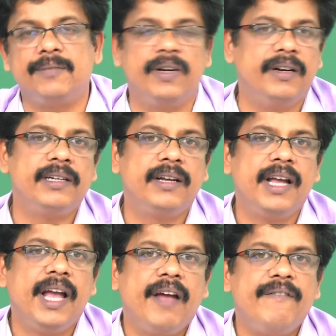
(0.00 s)
world,
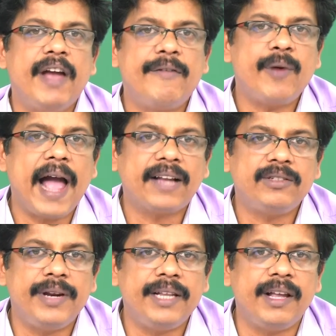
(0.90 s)
we have to
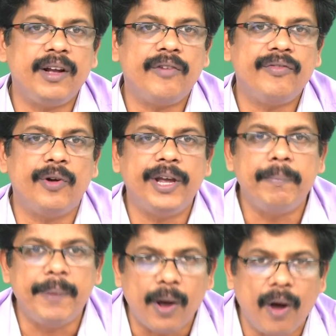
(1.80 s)
actually think of
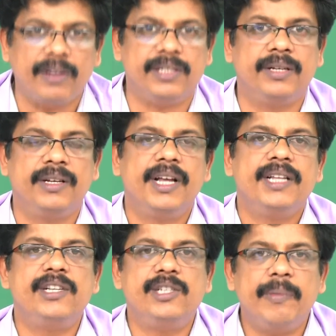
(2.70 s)
going beyond
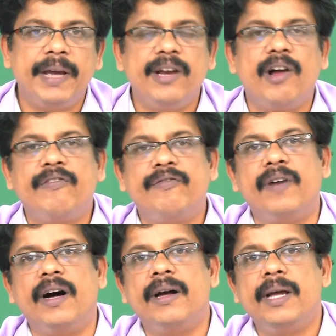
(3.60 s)
the domain of
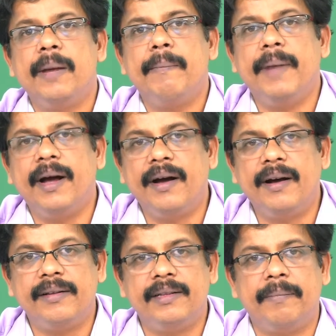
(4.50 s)

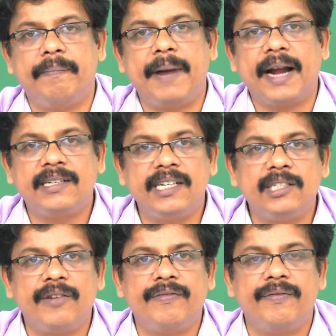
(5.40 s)
the
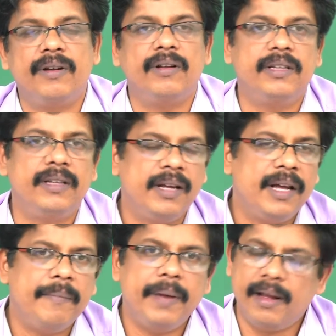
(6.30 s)
practice of
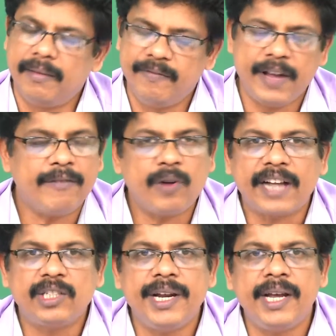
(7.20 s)
we have to
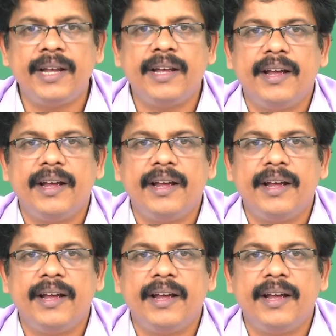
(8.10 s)
actually